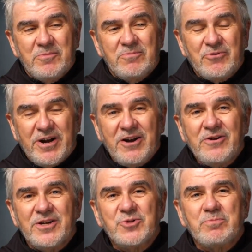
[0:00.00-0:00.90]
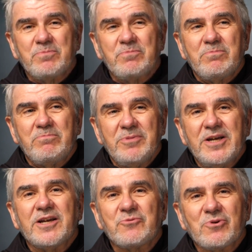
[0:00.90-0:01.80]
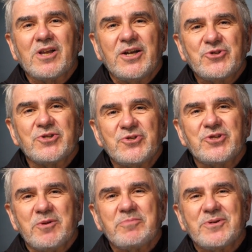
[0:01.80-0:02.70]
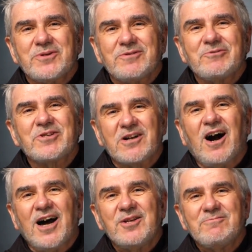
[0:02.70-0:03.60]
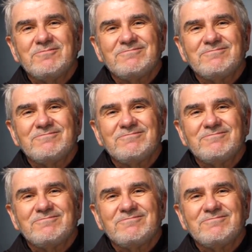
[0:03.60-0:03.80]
Prayer is being in relationship with God.